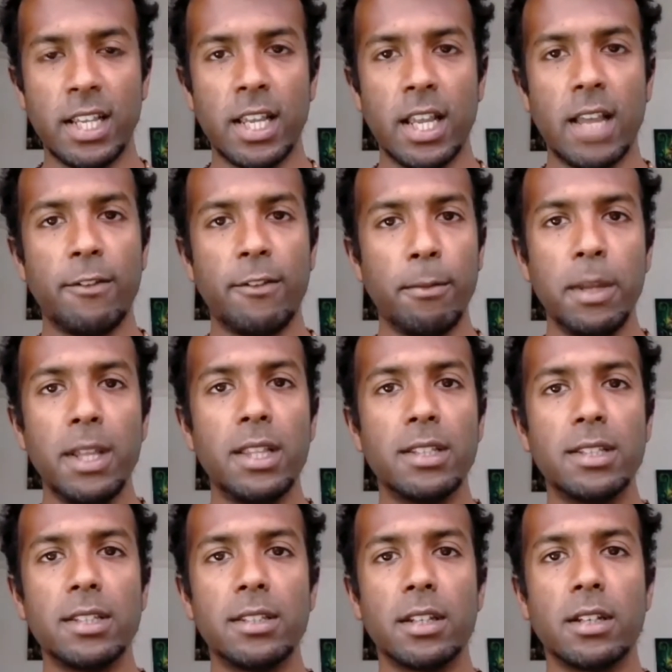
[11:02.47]
For me, this
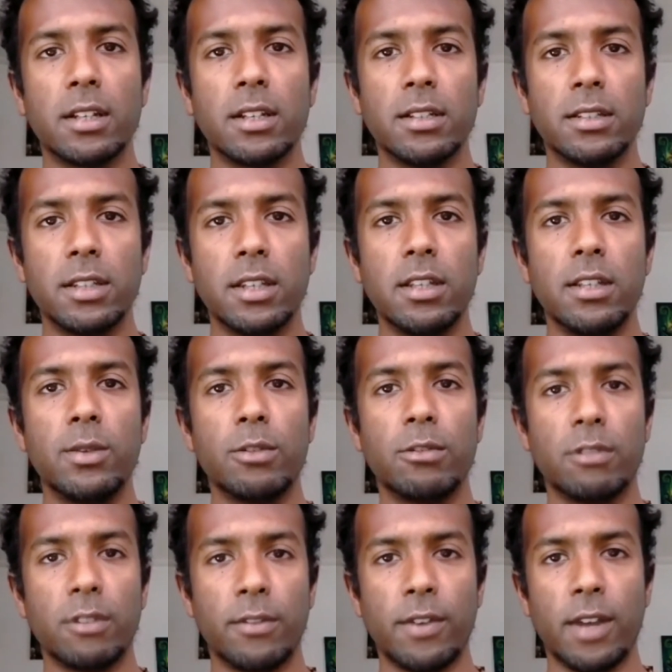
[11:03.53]
is a continual
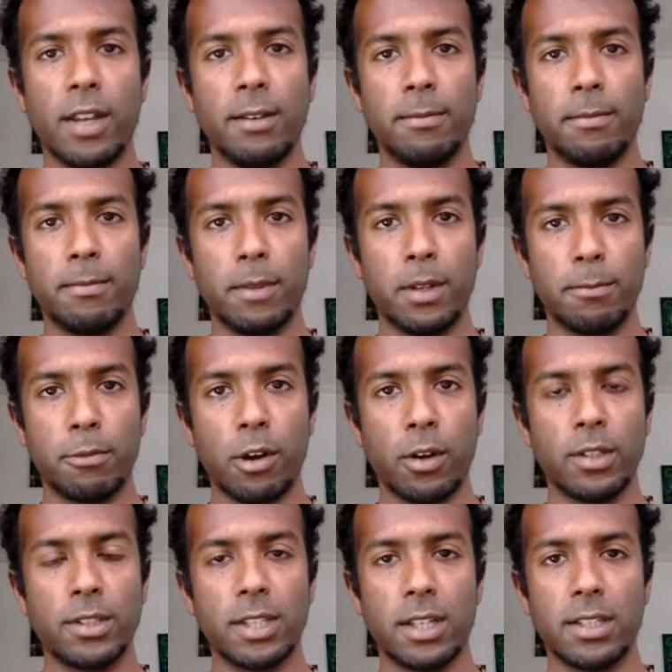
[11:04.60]
refinement
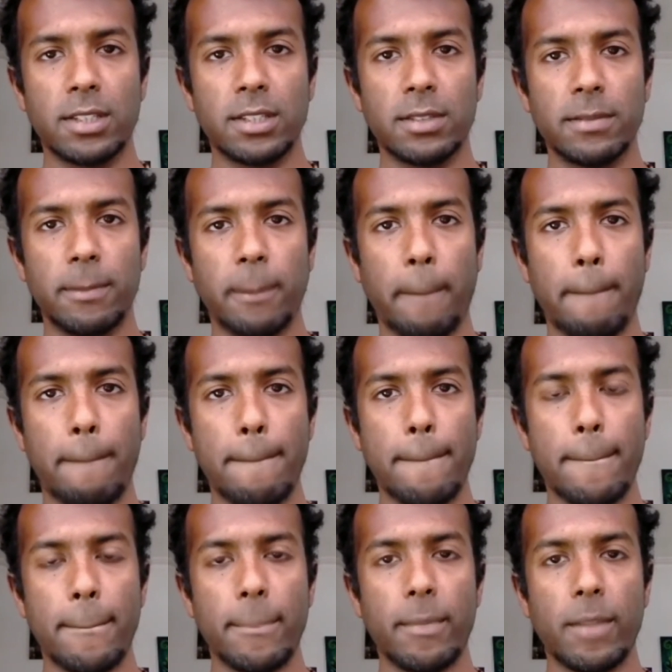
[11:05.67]
process.
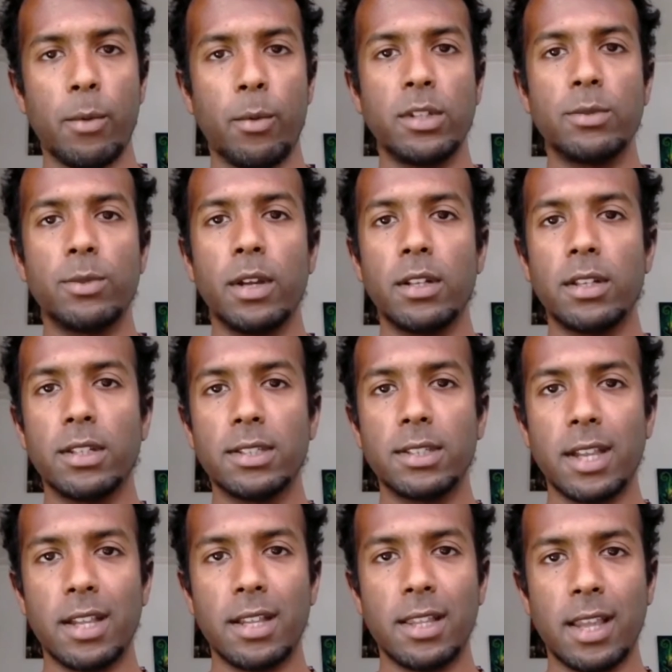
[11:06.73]
And once we
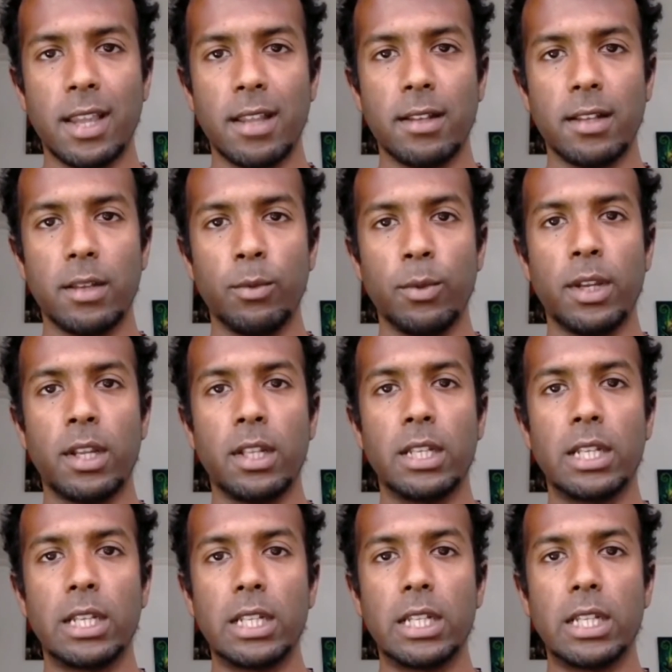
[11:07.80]
understand that, we can
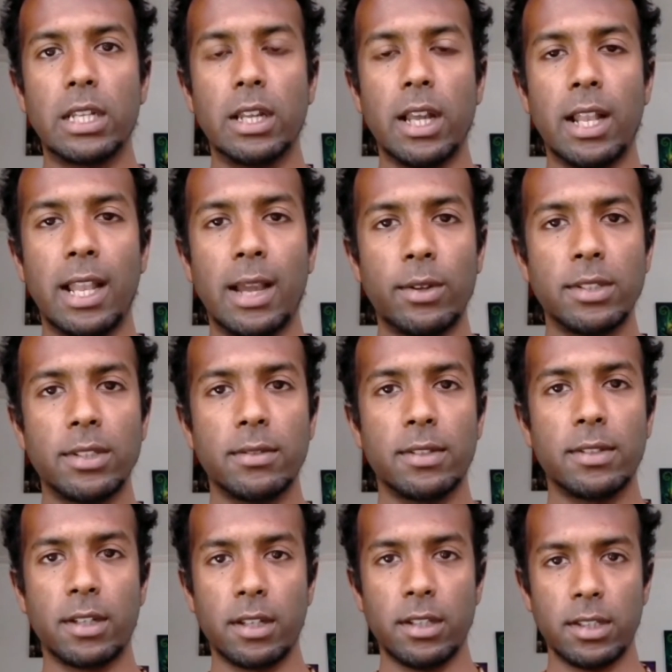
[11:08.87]
allow ourselves to
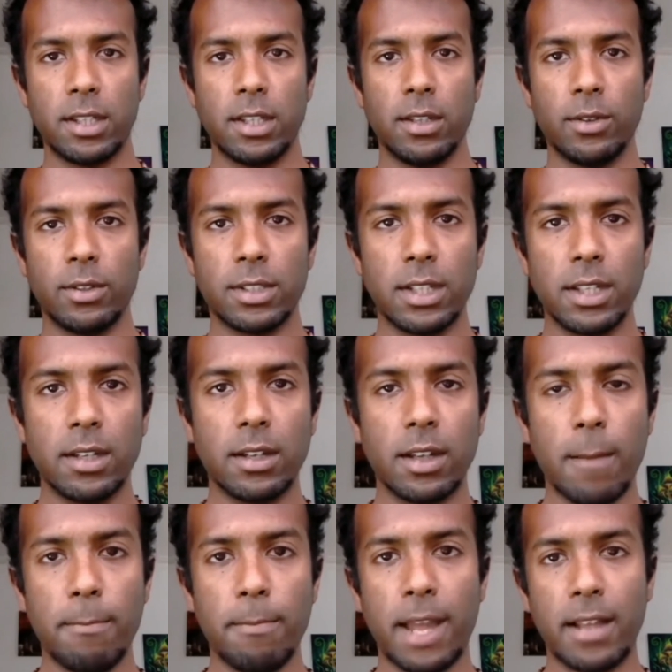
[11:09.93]
continuously
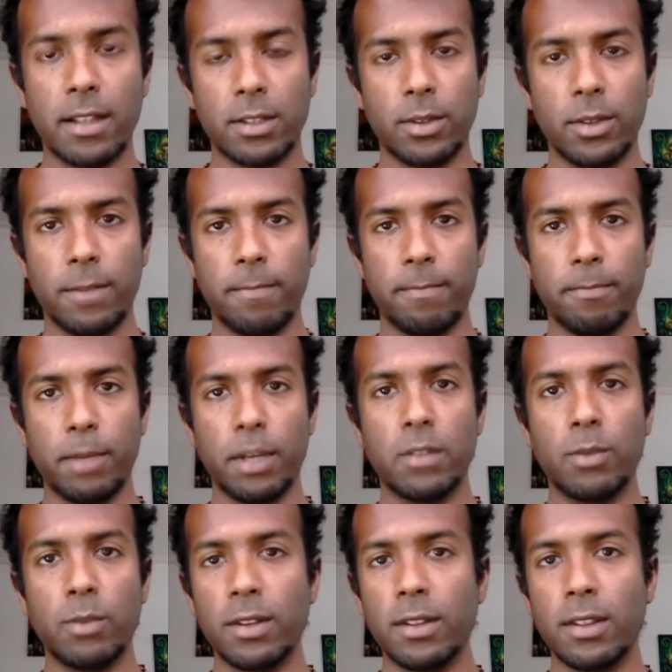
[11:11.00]
come back to it. Because
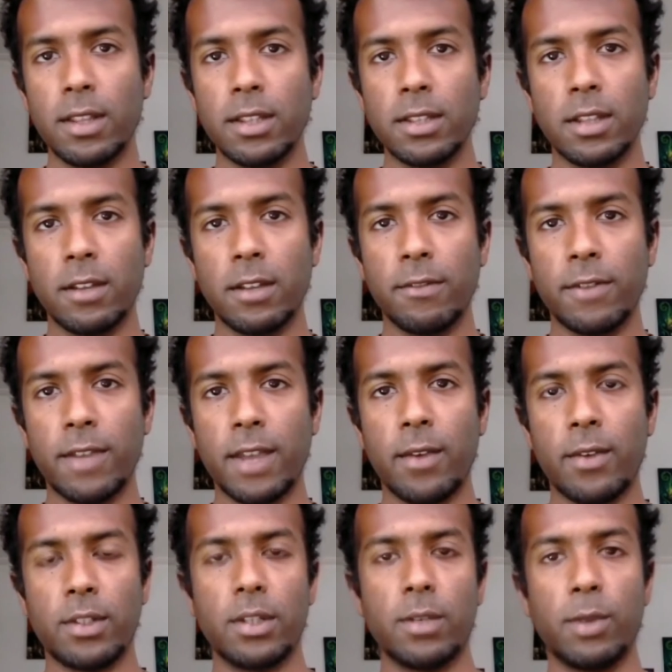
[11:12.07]
one of the things I
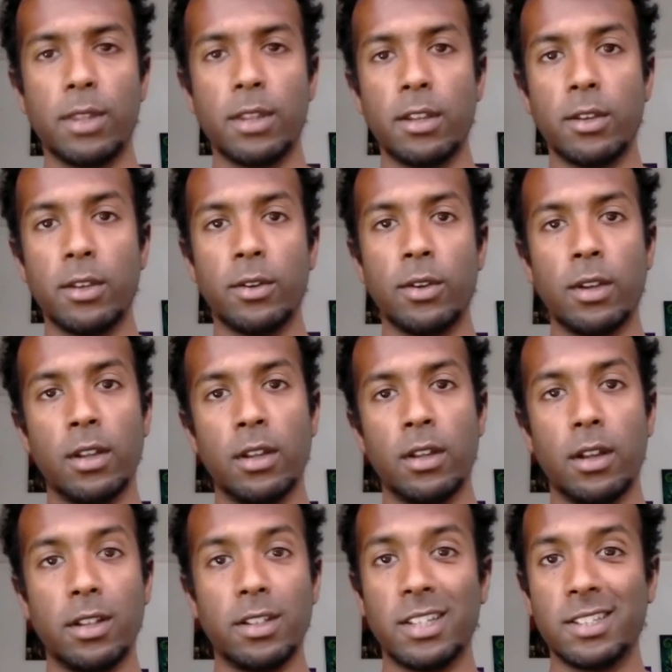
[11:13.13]
found, whether you
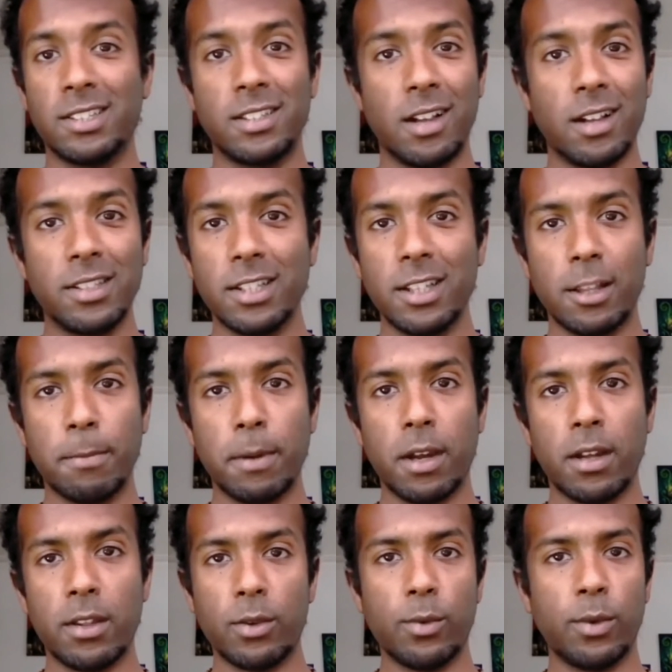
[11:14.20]
are just starting the
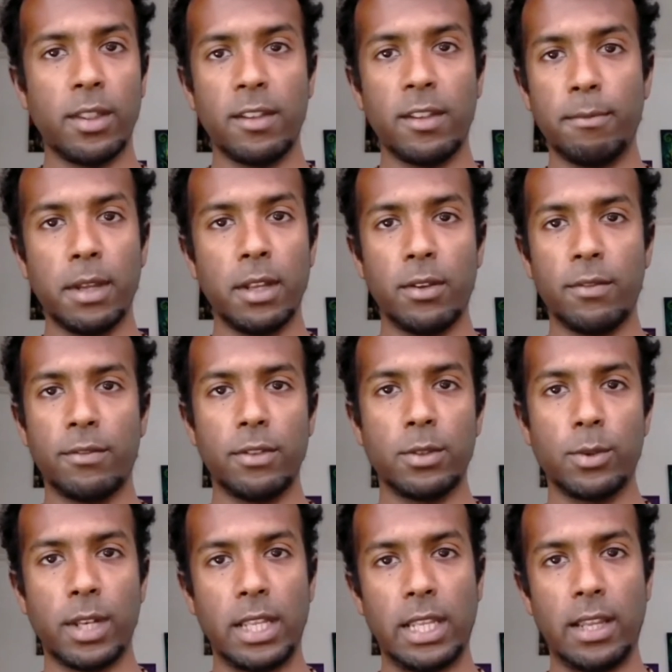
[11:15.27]
path or whether you've been on for
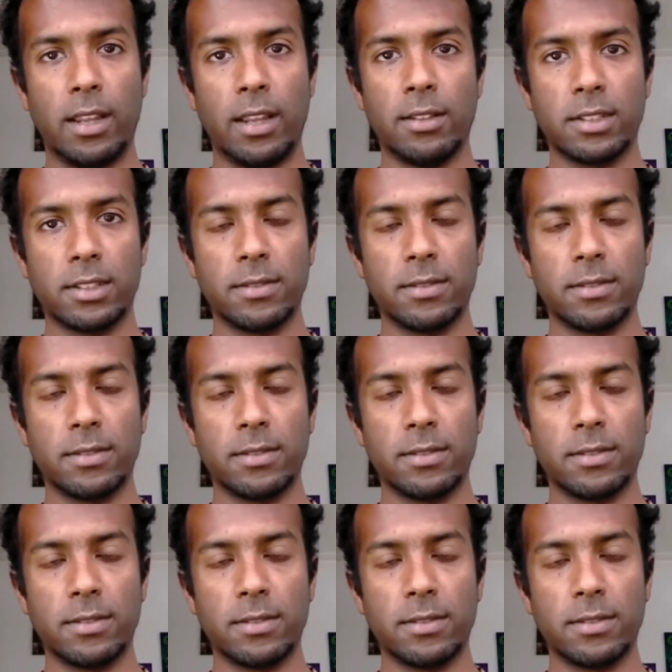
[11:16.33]
20 years,